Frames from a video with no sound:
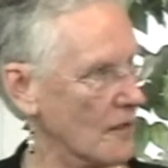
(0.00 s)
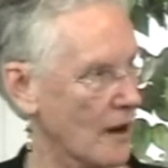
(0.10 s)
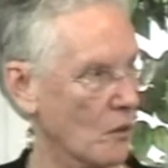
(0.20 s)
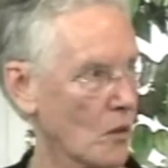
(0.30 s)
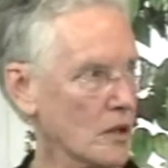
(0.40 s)

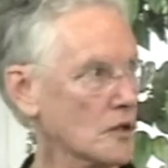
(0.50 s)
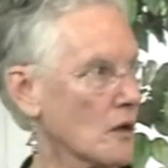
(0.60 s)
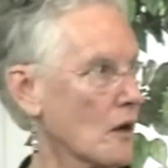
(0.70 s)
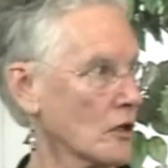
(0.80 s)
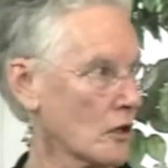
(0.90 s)
that
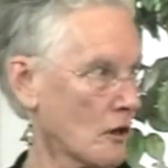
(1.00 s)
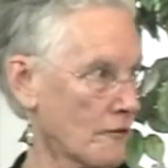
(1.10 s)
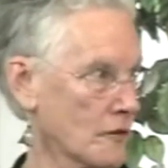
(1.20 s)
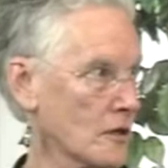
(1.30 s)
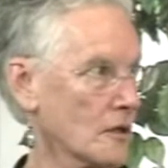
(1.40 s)
was
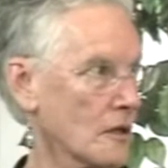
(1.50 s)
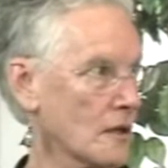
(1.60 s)
uncovered